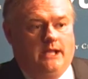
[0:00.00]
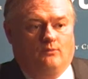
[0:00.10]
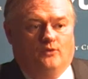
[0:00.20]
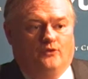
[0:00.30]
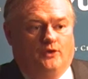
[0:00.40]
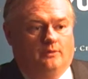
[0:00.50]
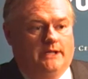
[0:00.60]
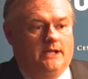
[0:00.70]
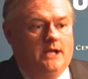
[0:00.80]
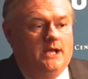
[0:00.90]
and we'll do
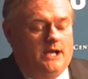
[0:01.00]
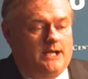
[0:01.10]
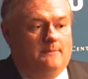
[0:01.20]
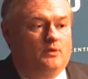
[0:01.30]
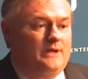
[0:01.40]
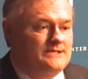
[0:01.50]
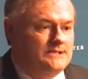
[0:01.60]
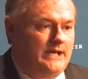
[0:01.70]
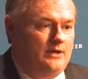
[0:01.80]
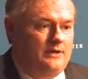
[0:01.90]
it a couple of weeks later